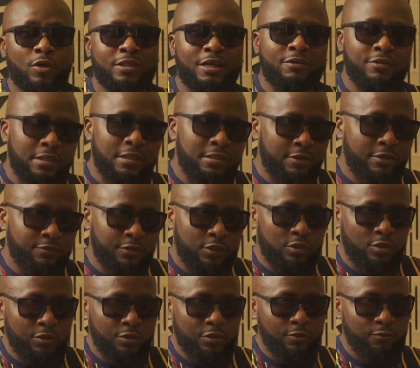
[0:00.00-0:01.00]
I've seen several
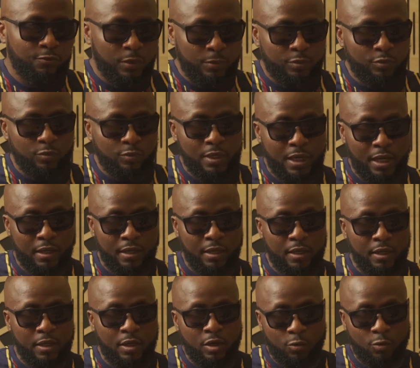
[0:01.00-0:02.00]
stories of people that
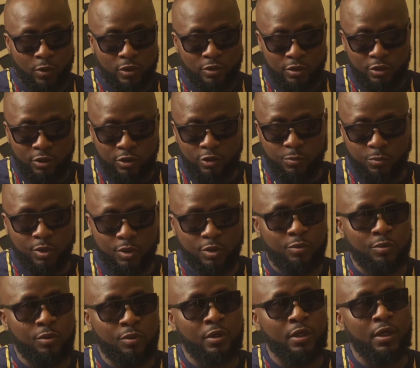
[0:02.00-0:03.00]
went to the
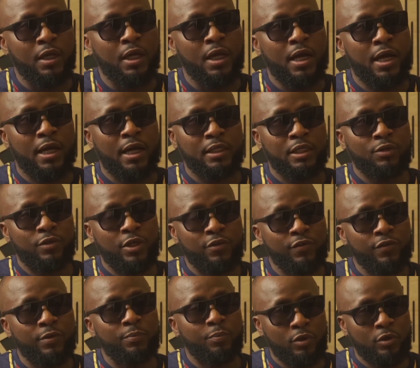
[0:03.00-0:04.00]
hospital and they'll give
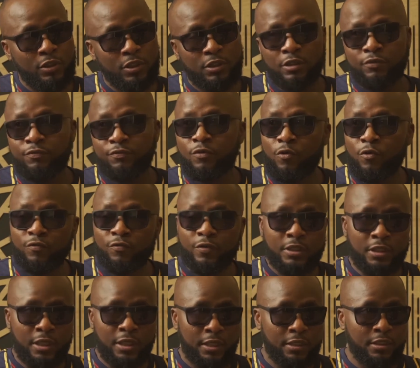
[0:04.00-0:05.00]
them positive COVID
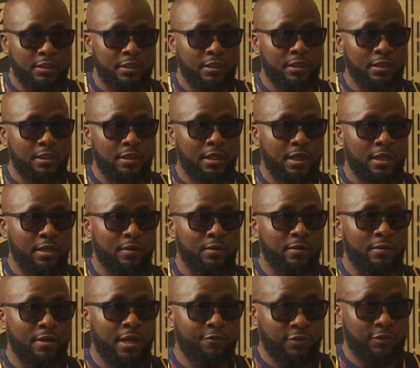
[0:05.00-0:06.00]
test.
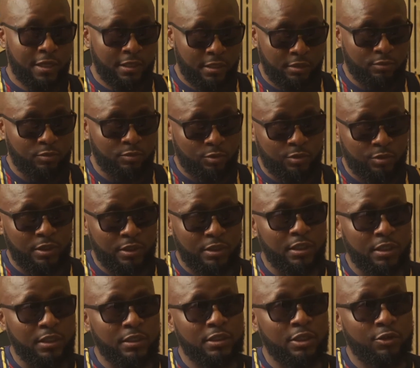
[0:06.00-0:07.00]
After they do the
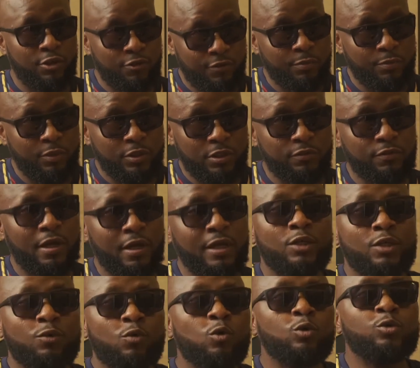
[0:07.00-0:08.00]
test, they give them positive, and
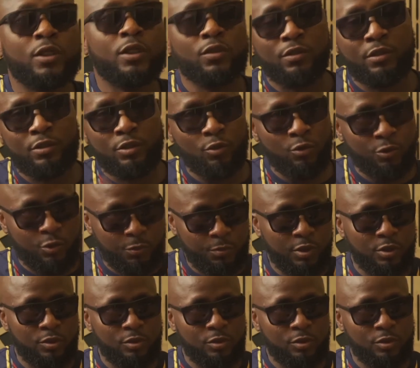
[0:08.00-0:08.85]
they'll go to another hospital